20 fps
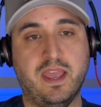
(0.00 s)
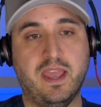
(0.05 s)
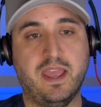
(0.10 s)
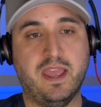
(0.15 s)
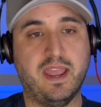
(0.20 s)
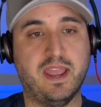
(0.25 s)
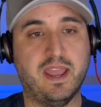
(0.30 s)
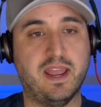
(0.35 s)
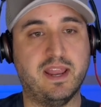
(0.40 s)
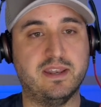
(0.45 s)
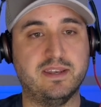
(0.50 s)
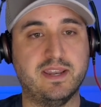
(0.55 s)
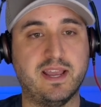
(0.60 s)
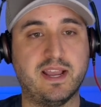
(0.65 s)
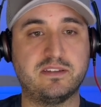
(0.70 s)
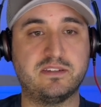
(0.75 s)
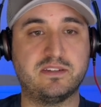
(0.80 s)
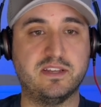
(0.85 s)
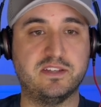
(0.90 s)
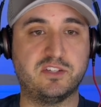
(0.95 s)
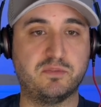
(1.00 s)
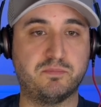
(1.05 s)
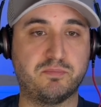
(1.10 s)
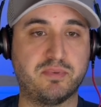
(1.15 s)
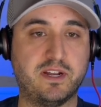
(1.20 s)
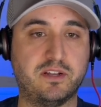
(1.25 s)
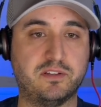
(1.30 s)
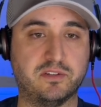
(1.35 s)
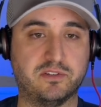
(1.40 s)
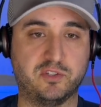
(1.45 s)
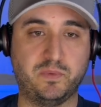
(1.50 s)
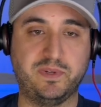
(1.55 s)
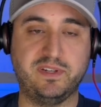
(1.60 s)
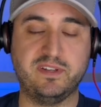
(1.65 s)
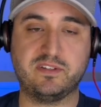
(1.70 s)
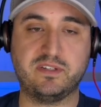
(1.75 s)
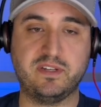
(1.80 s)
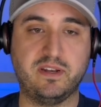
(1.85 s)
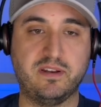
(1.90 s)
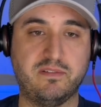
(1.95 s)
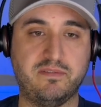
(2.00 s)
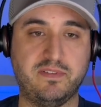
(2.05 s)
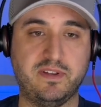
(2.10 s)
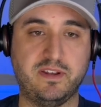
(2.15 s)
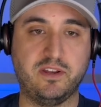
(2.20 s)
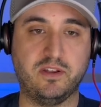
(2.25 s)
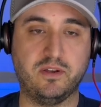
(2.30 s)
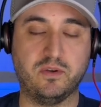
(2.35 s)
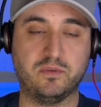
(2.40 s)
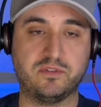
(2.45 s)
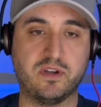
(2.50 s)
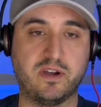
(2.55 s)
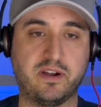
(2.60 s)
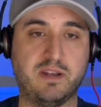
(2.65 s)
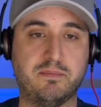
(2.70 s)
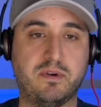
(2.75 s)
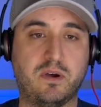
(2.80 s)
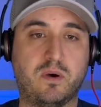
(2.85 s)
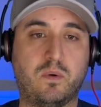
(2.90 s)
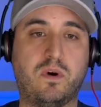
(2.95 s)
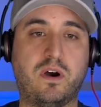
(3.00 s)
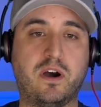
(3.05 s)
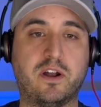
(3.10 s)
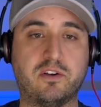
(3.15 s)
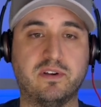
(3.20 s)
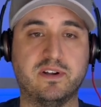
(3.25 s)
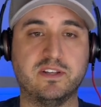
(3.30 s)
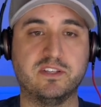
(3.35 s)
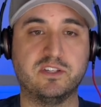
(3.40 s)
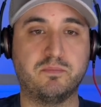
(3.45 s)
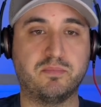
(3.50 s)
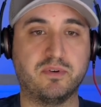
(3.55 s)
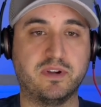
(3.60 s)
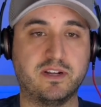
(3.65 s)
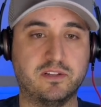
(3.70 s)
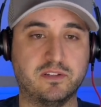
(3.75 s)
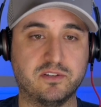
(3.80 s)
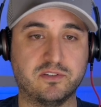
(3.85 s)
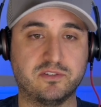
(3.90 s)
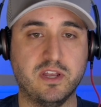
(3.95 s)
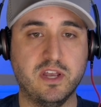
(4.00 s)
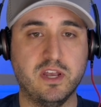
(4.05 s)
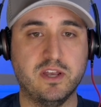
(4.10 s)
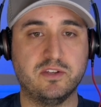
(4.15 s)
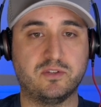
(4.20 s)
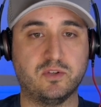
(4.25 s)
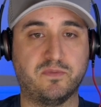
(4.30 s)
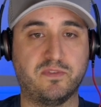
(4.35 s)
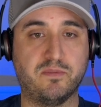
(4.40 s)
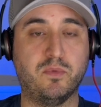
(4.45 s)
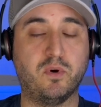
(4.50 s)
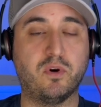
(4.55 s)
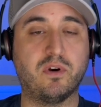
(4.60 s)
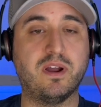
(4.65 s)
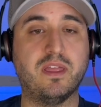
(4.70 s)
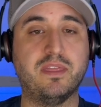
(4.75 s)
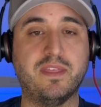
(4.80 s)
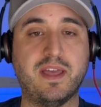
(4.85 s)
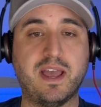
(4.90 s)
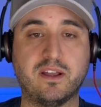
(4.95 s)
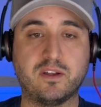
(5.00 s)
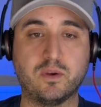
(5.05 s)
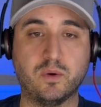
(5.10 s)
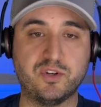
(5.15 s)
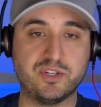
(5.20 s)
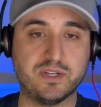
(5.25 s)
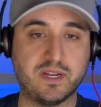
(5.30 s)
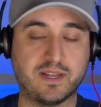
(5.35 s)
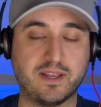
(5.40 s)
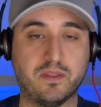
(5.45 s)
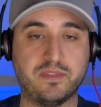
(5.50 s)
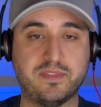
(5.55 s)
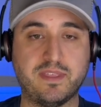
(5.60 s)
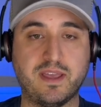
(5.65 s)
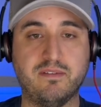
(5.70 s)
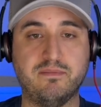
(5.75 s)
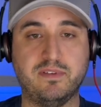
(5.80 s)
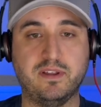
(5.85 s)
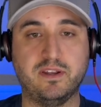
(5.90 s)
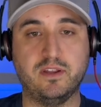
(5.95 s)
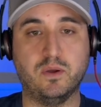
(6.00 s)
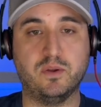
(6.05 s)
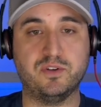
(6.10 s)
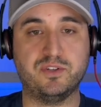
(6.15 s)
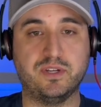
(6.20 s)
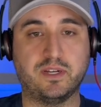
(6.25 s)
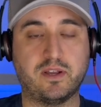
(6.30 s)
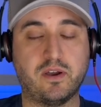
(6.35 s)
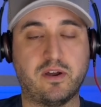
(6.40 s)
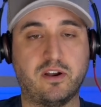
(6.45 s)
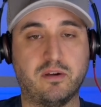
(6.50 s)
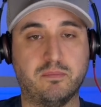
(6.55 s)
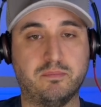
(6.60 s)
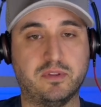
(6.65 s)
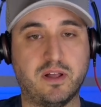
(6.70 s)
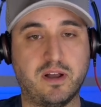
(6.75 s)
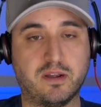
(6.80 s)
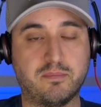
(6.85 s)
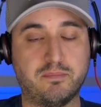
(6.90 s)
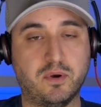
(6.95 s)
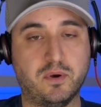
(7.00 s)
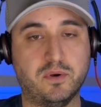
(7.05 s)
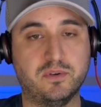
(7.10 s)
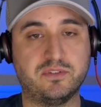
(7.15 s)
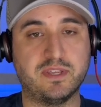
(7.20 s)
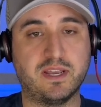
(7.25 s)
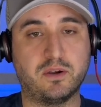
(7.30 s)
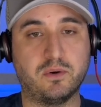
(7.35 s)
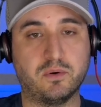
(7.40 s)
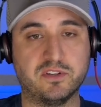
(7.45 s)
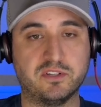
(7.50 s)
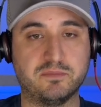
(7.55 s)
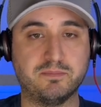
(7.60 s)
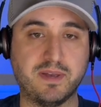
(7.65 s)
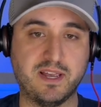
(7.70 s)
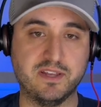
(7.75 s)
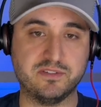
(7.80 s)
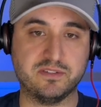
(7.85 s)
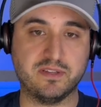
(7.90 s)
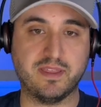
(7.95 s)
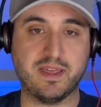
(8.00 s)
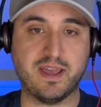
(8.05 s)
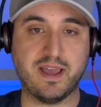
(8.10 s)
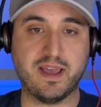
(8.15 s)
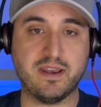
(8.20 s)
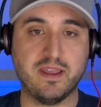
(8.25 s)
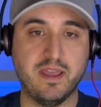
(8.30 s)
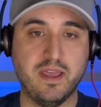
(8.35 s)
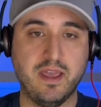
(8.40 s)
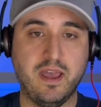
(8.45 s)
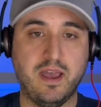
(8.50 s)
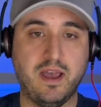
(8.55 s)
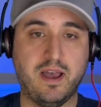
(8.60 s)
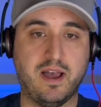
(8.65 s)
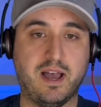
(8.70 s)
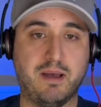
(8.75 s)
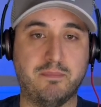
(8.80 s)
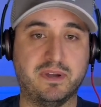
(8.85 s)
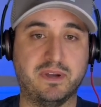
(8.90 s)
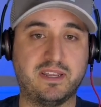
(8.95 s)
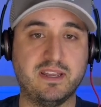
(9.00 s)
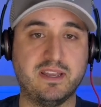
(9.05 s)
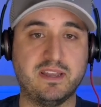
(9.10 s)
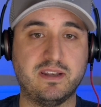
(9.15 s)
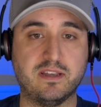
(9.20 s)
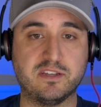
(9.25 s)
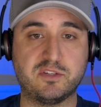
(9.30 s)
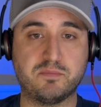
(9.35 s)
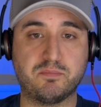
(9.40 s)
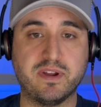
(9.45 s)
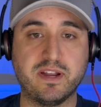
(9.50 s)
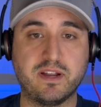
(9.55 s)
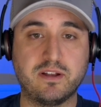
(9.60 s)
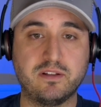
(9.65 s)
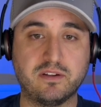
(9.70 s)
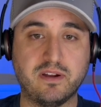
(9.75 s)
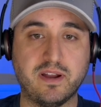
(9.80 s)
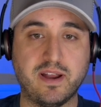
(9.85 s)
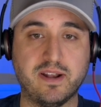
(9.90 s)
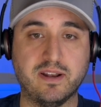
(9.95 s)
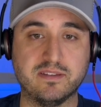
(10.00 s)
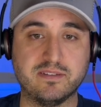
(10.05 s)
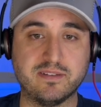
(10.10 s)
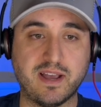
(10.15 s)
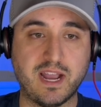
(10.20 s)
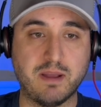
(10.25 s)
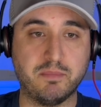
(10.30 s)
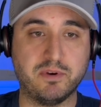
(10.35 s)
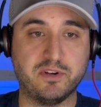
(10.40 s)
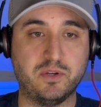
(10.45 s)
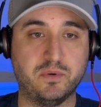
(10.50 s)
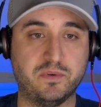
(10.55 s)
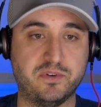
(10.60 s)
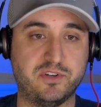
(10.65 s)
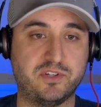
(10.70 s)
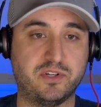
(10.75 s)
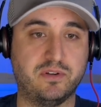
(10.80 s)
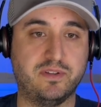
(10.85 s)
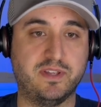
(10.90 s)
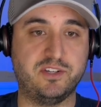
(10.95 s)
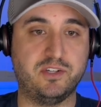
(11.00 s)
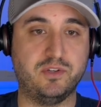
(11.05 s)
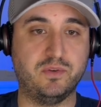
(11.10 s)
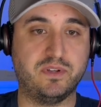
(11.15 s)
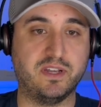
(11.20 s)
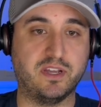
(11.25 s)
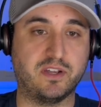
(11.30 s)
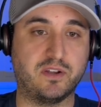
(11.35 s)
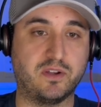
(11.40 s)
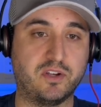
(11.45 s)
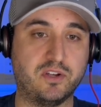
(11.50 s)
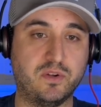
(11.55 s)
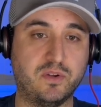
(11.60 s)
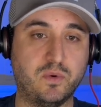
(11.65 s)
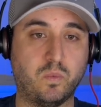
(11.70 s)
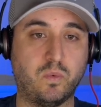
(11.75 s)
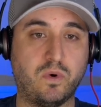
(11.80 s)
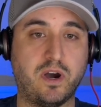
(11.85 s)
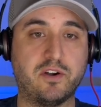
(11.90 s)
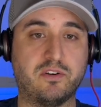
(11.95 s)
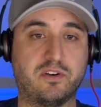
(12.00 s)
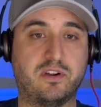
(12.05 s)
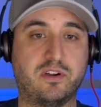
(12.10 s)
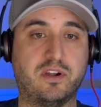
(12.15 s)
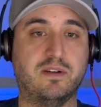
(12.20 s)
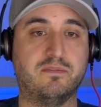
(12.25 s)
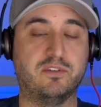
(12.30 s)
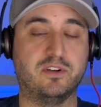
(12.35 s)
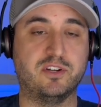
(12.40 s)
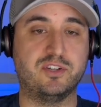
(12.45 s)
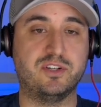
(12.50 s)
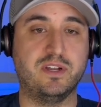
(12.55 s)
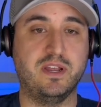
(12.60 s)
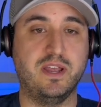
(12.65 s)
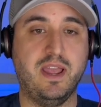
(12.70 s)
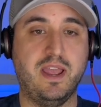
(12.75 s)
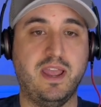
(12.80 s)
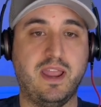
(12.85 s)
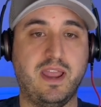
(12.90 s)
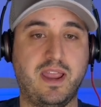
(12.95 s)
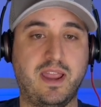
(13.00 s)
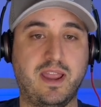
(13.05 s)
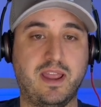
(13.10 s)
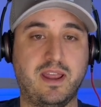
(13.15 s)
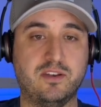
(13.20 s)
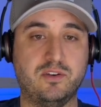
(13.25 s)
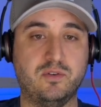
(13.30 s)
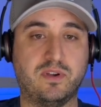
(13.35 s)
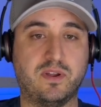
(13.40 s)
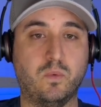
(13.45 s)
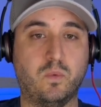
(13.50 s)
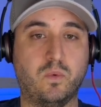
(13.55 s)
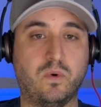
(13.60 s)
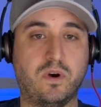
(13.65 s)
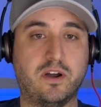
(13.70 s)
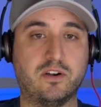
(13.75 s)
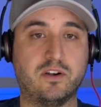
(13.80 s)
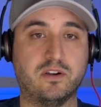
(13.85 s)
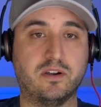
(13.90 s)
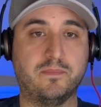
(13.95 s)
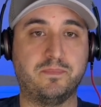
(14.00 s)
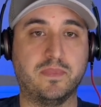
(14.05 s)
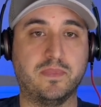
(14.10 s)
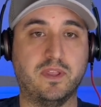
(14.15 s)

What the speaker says: And next is sprinklers. We just did a video talking about watering and sprinklers. So for more on that, go check out that video and check out our blog post that corresponds to that. But get a sprinkler and a timer to ensure that you get good water coverage and you can water